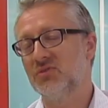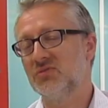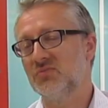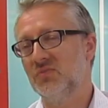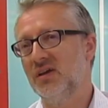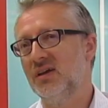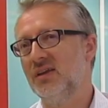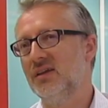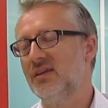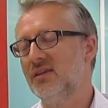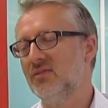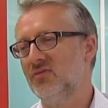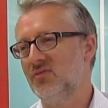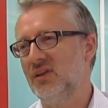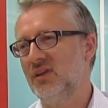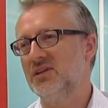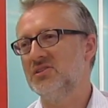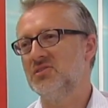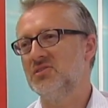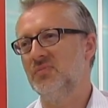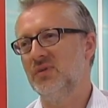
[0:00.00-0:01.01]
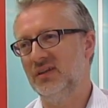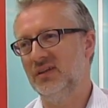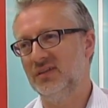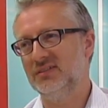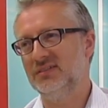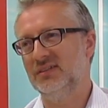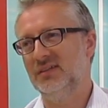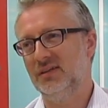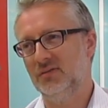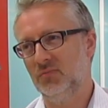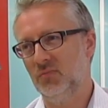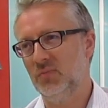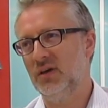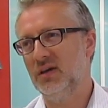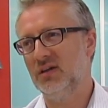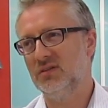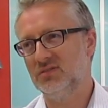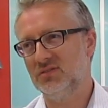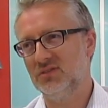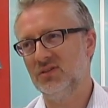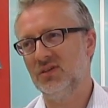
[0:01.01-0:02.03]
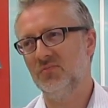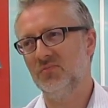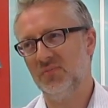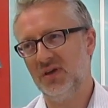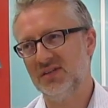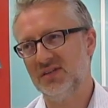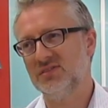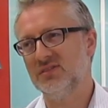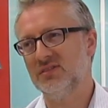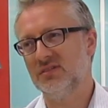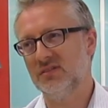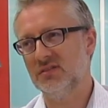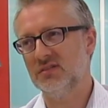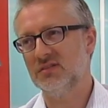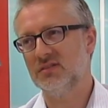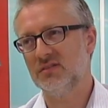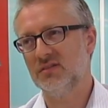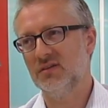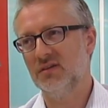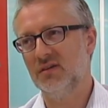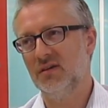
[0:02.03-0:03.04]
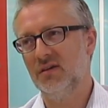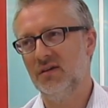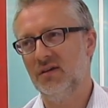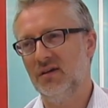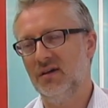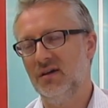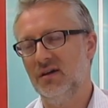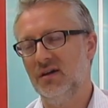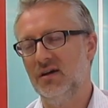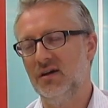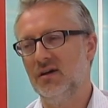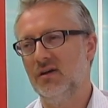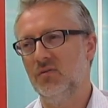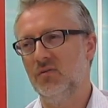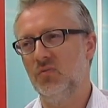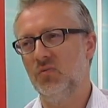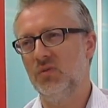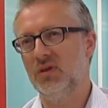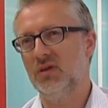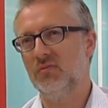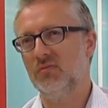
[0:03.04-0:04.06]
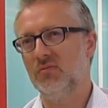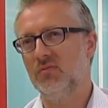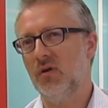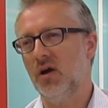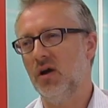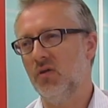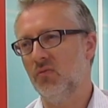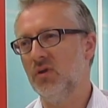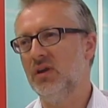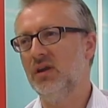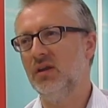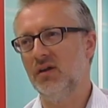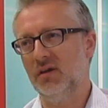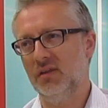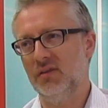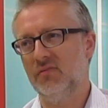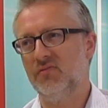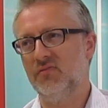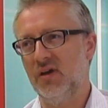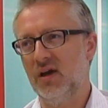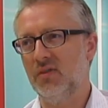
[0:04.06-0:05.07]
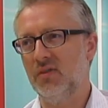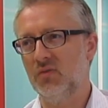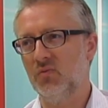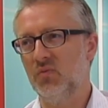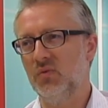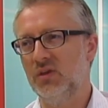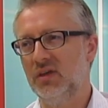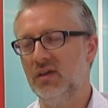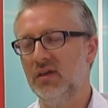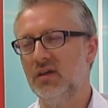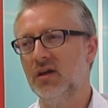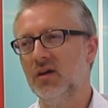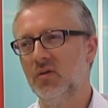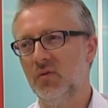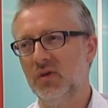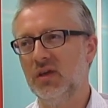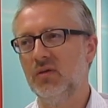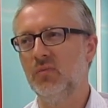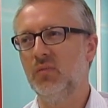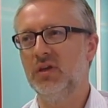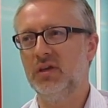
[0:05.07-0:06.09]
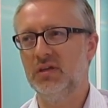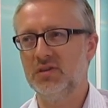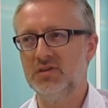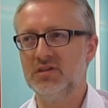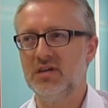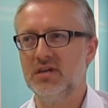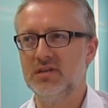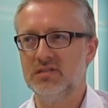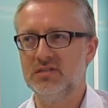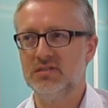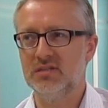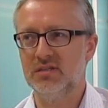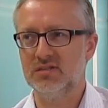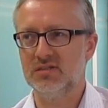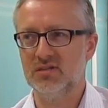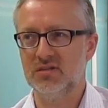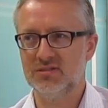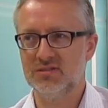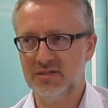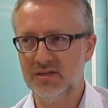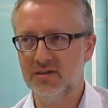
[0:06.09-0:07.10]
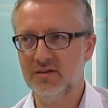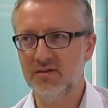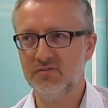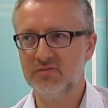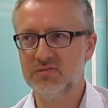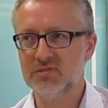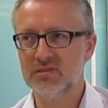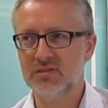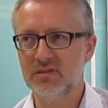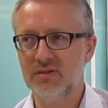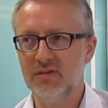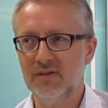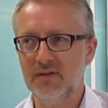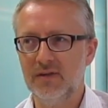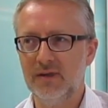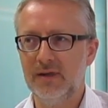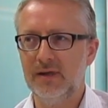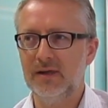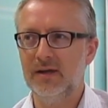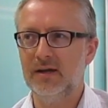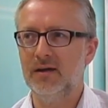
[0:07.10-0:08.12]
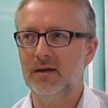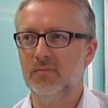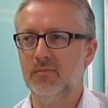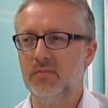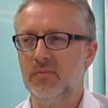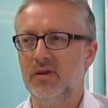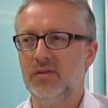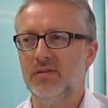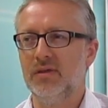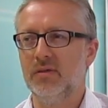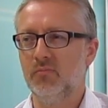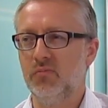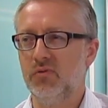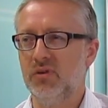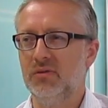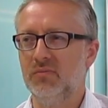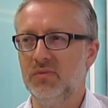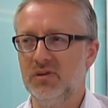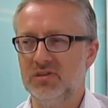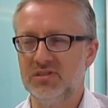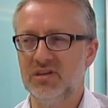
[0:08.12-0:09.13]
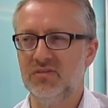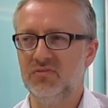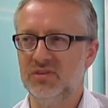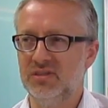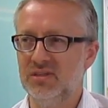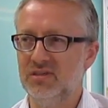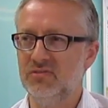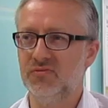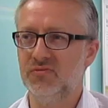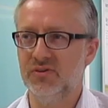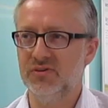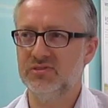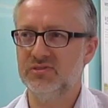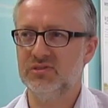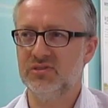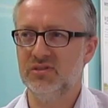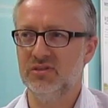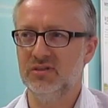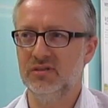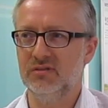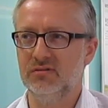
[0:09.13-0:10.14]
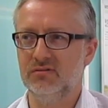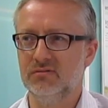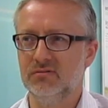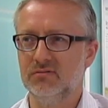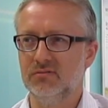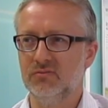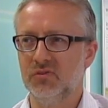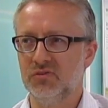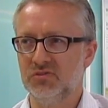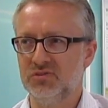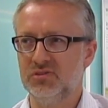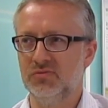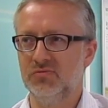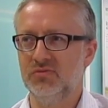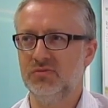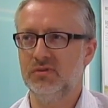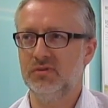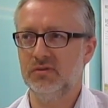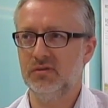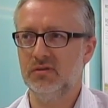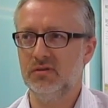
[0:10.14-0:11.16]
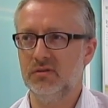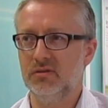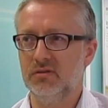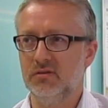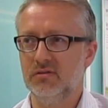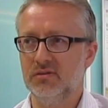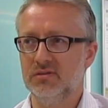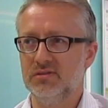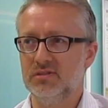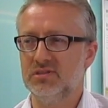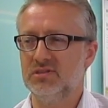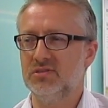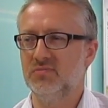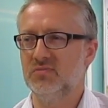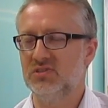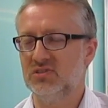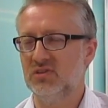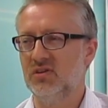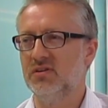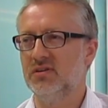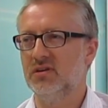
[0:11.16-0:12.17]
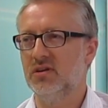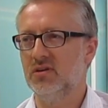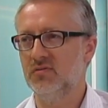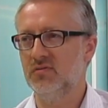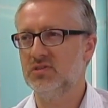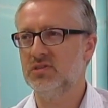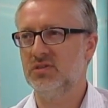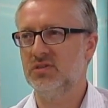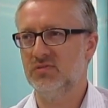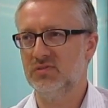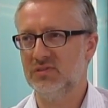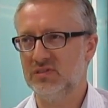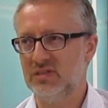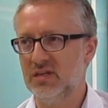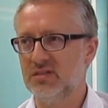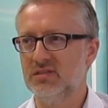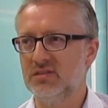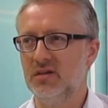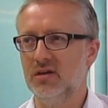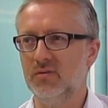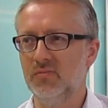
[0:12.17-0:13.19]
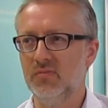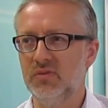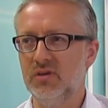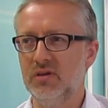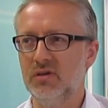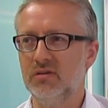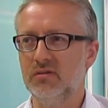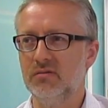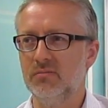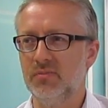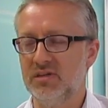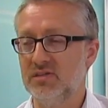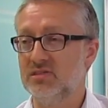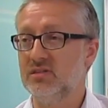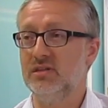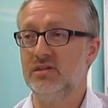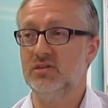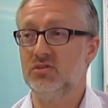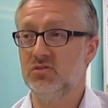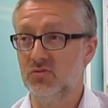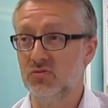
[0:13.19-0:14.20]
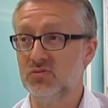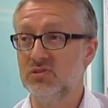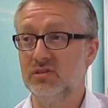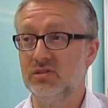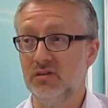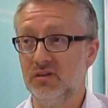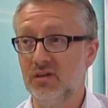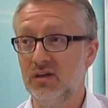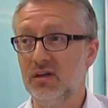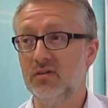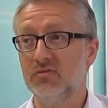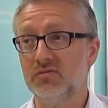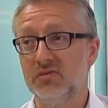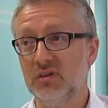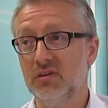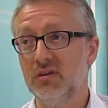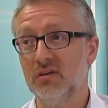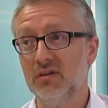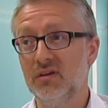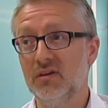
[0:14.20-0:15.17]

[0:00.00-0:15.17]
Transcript: Mainly the flexibility compared to the competitors. I really like the fact that we can go in and we can change things ourselves. They pretty much have the ethos that once the system is signed over to you and set up, that basically it's yours to look after.